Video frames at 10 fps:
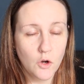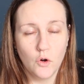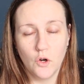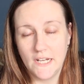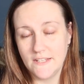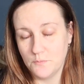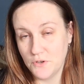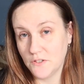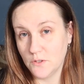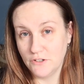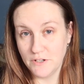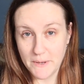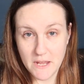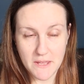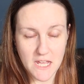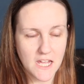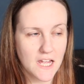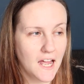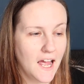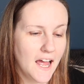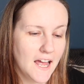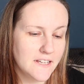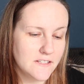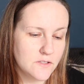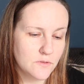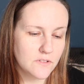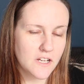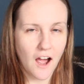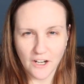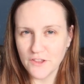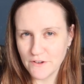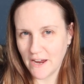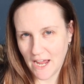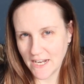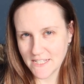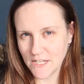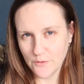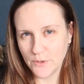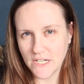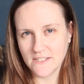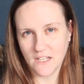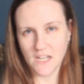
or at least a preschooler and a baby, and kind of the reality of what it's